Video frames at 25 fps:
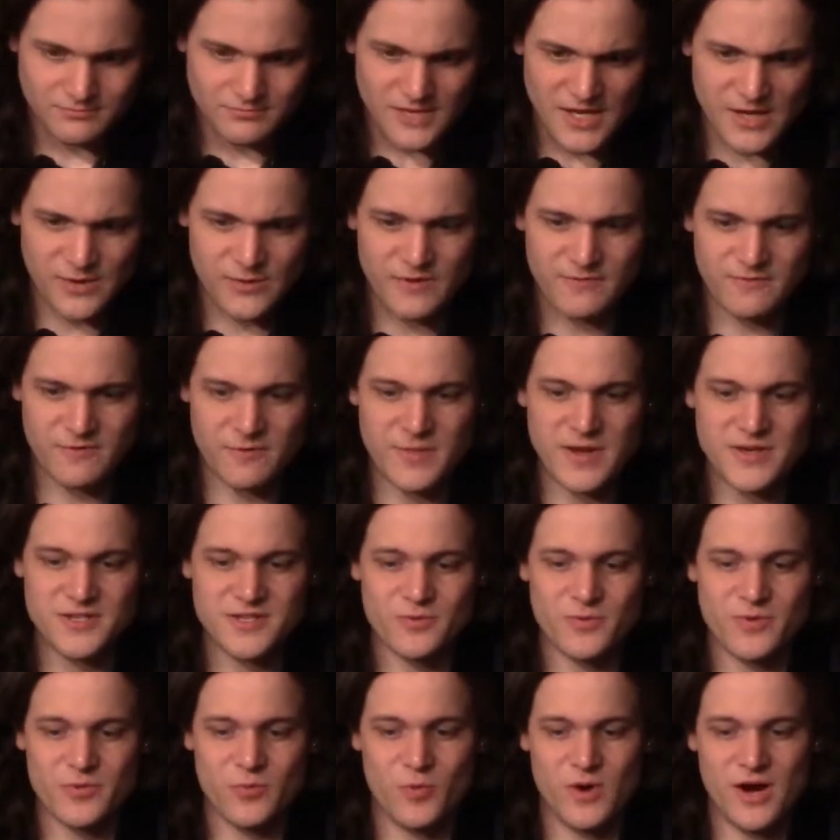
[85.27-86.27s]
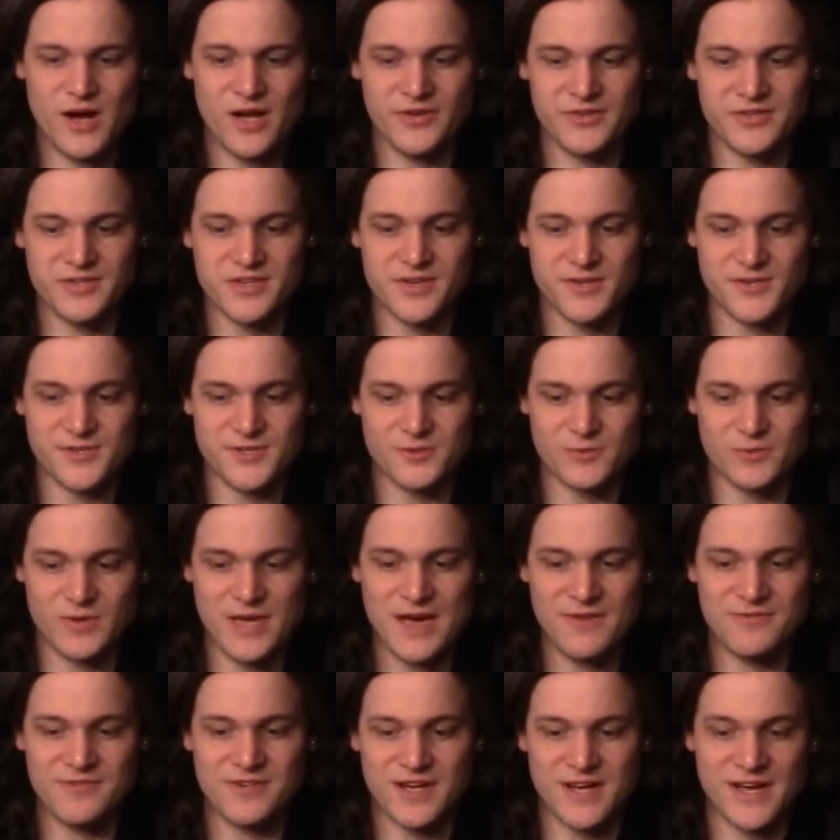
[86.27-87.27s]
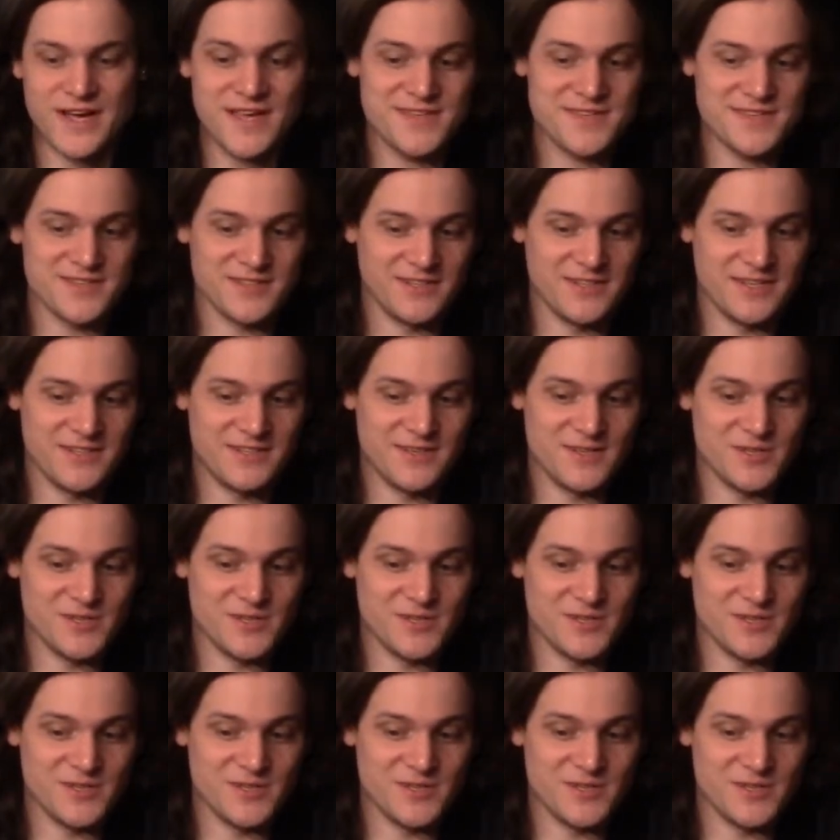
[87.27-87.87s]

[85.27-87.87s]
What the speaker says: Anyway, fermented with wild yeast. We have to isolate